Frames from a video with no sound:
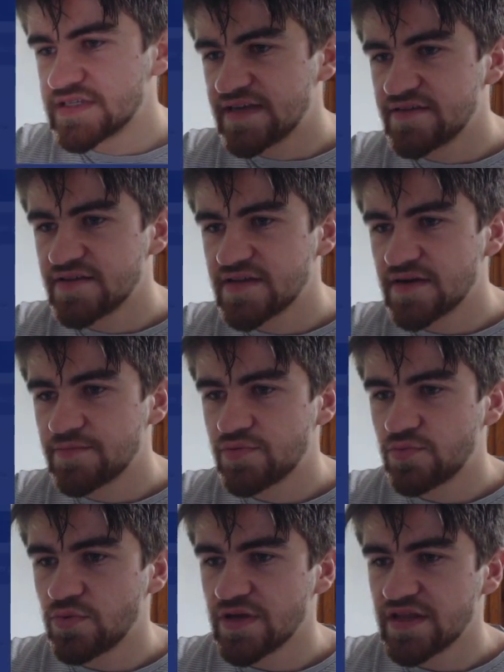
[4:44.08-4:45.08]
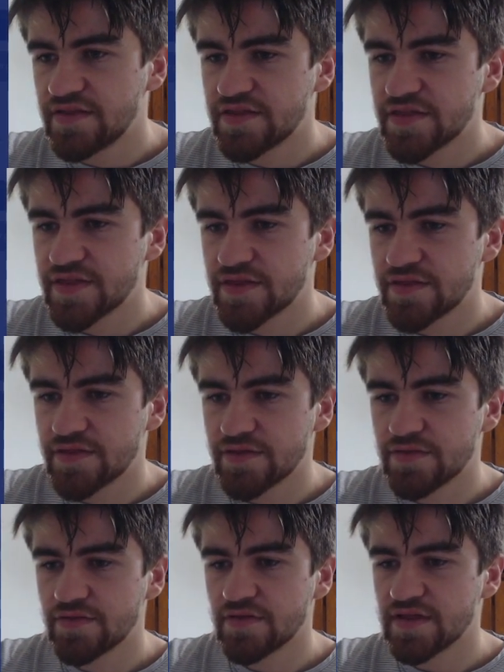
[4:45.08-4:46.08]
ended up with,
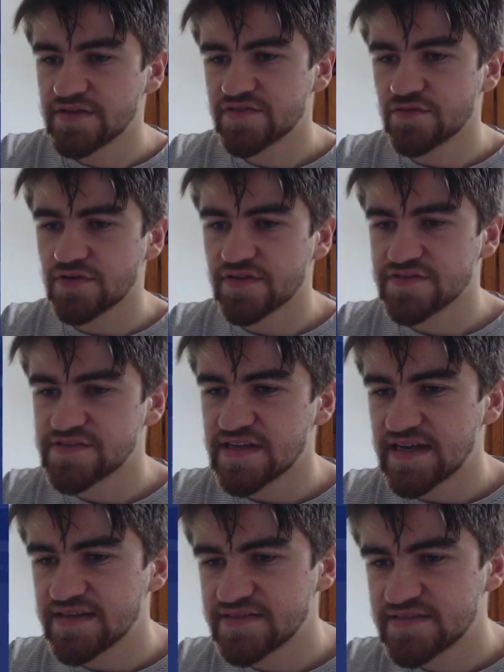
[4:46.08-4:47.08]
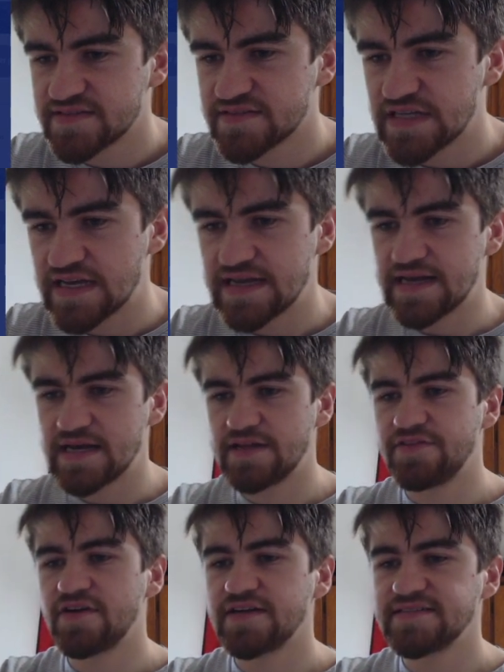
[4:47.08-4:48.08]
let's look at the stats.
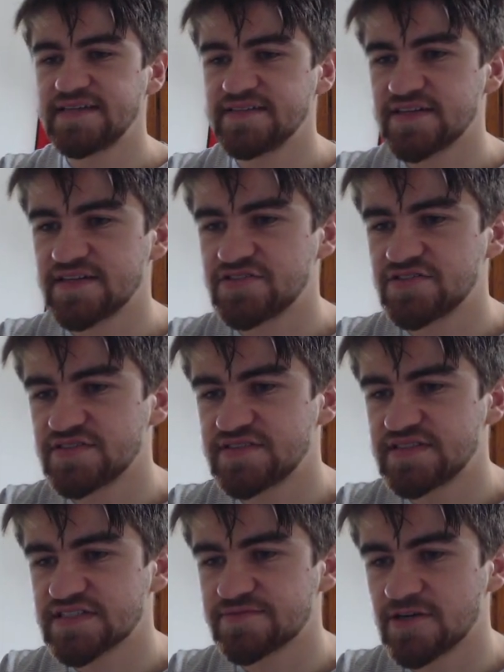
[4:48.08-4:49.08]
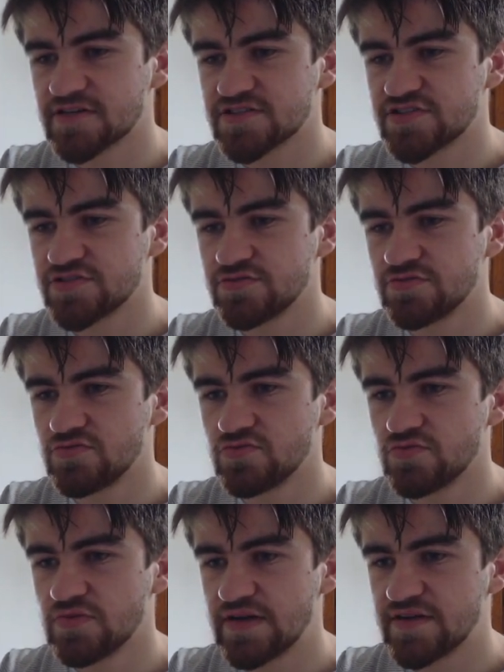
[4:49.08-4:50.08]
19 touches, 6 marks,
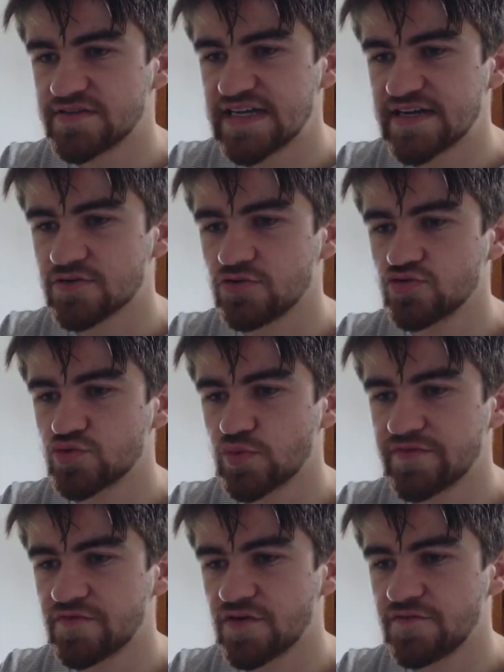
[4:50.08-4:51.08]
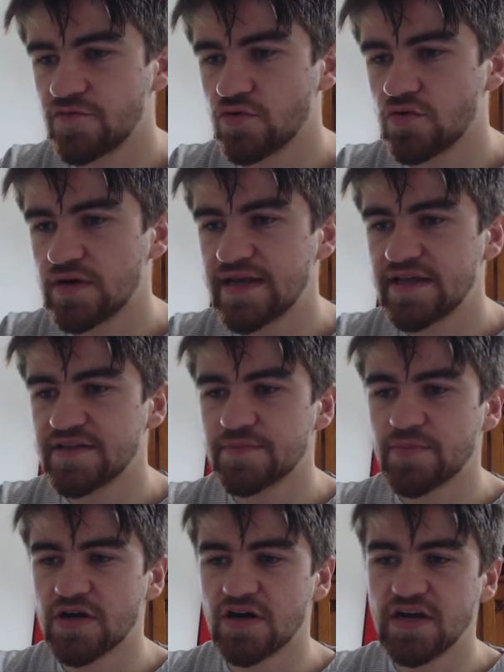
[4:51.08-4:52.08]
2 tackles, 1 3 4, and
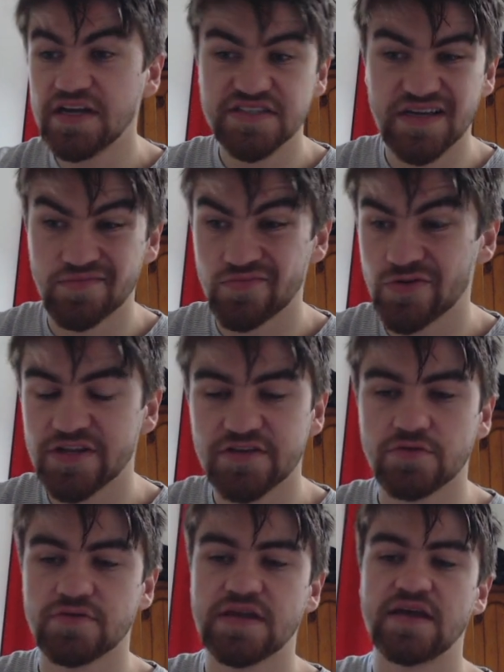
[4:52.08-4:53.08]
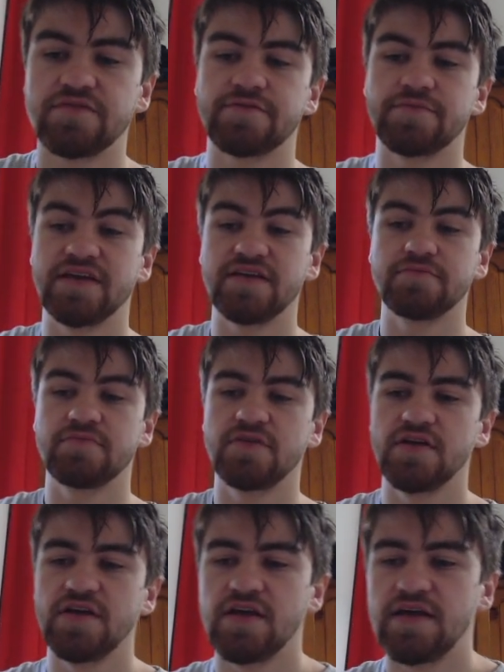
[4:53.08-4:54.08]
behind. Yeah, really good game from him,
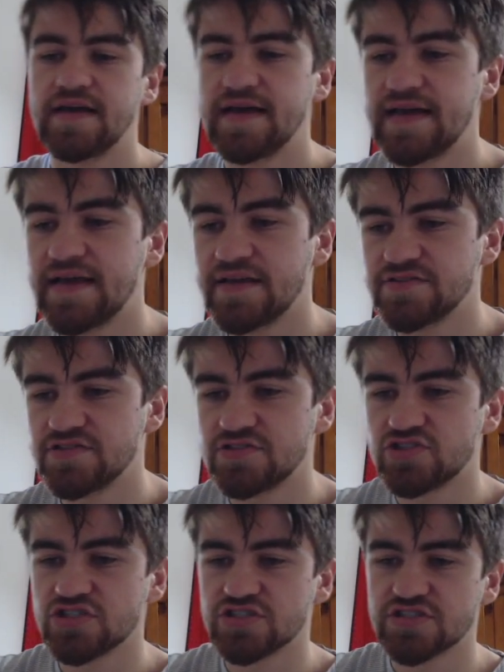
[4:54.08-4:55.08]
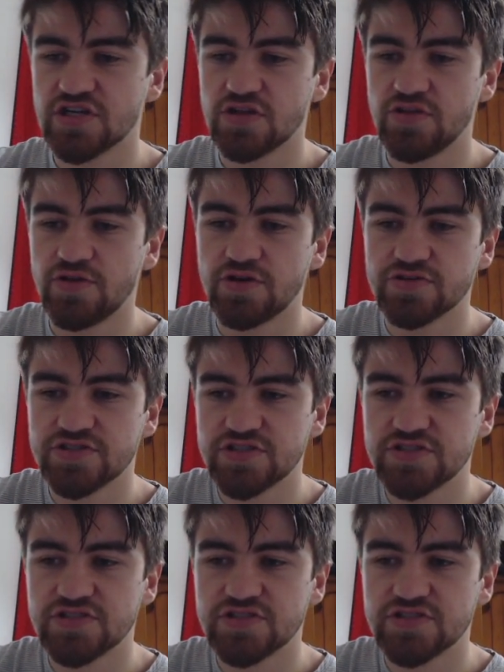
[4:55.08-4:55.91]
and just a lot